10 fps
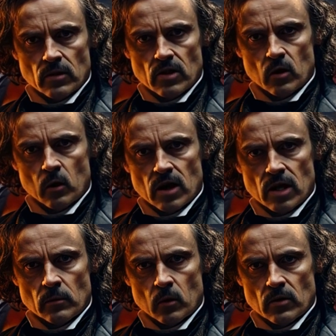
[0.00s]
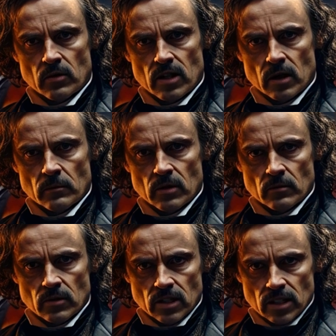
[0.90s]
The story explores themes
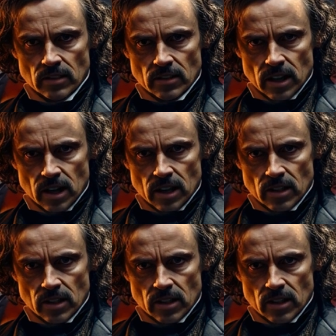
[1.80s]
of sin,